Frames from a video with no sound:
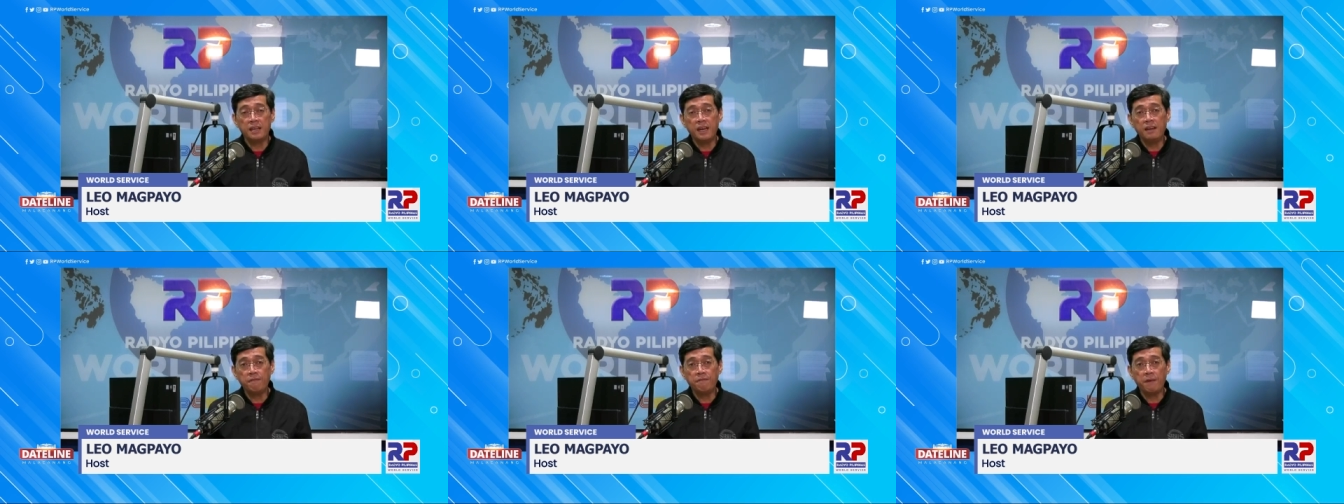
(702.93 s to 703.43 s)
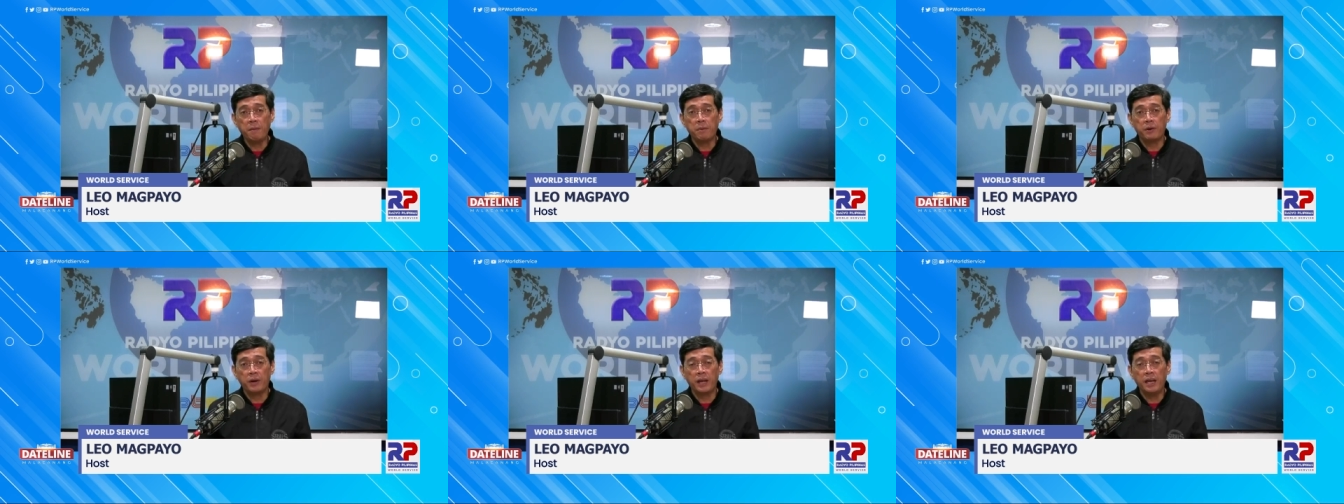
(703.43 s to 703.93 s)
in
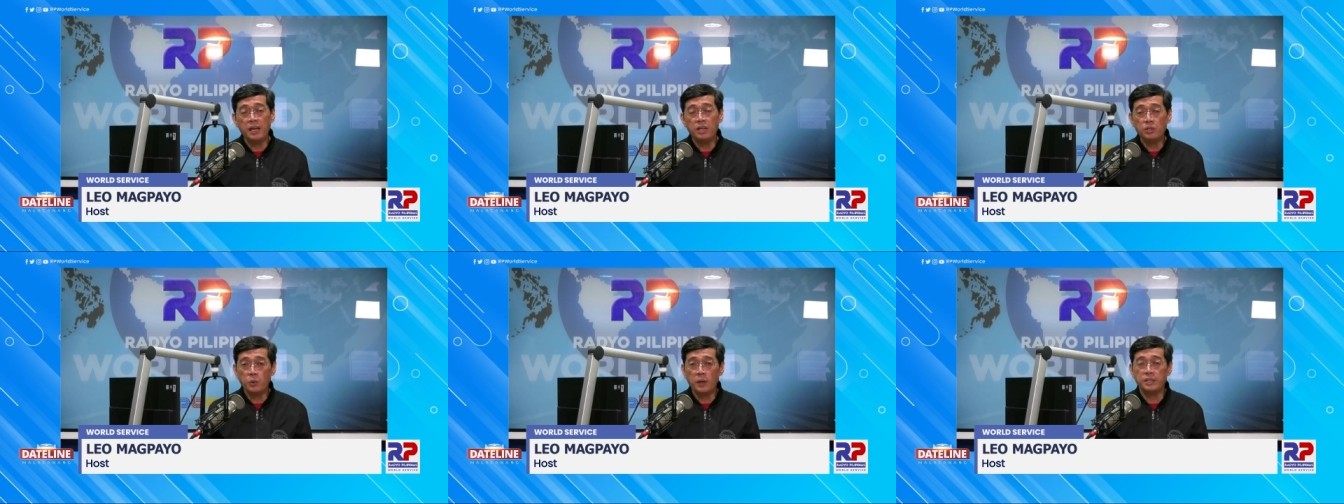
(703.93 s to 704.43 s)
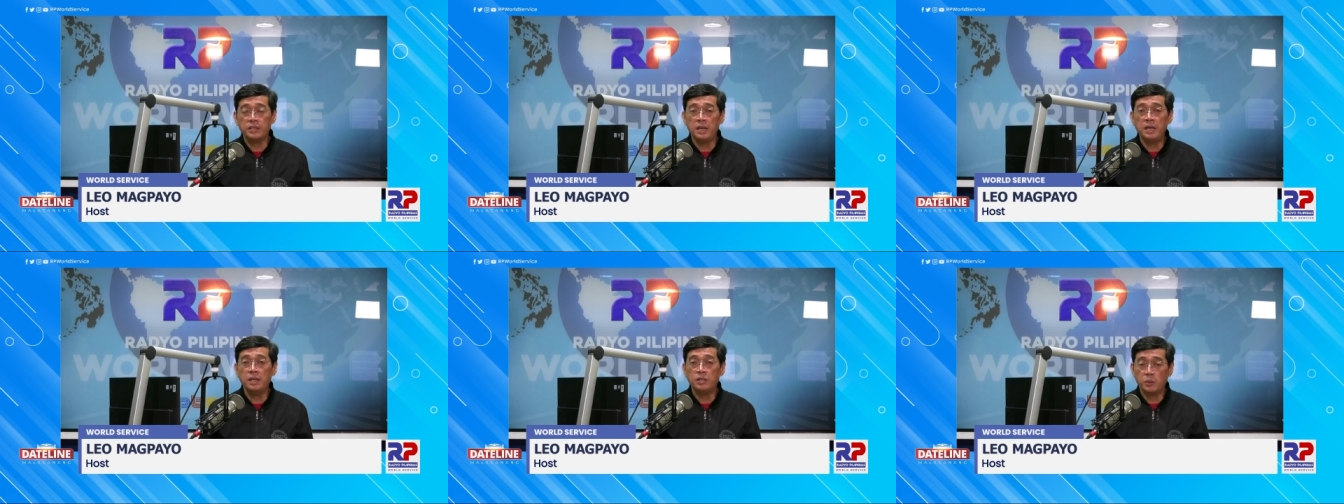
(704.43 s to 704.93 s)
February
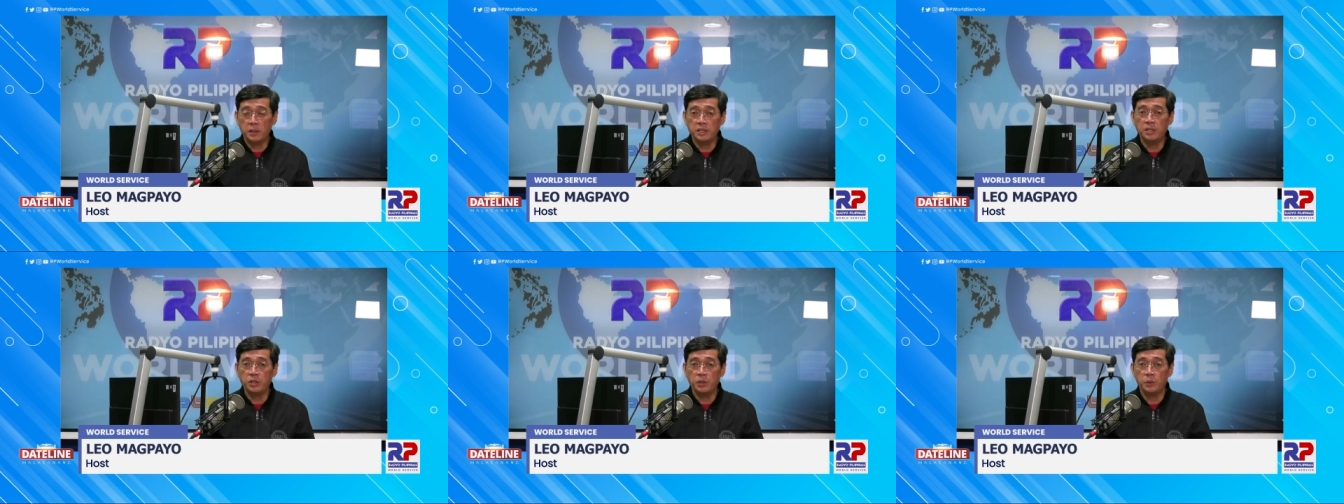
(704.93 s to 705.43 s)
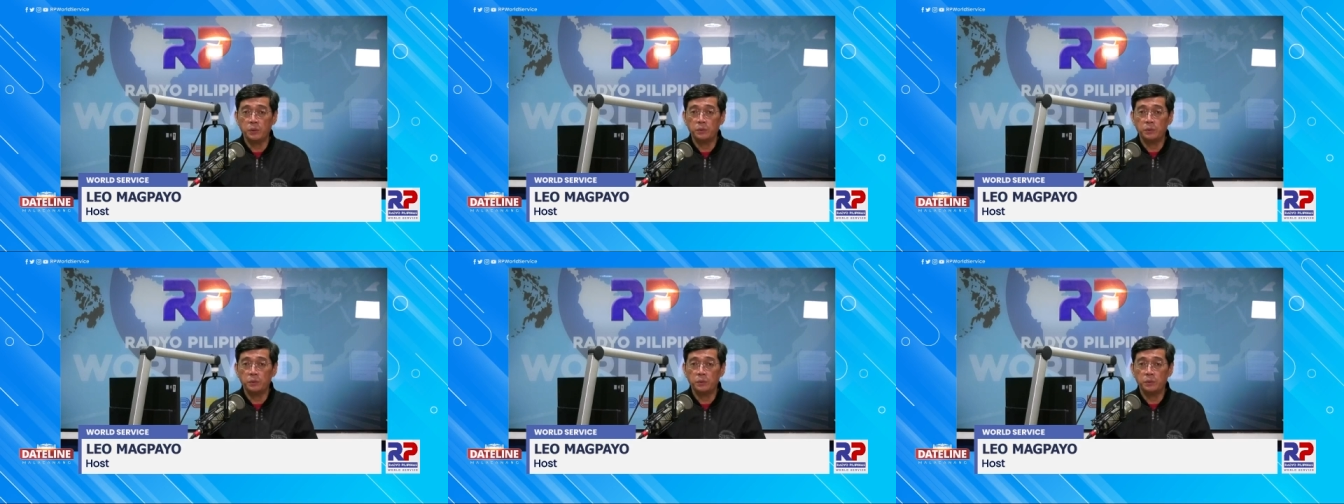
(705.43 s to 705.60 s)
2022.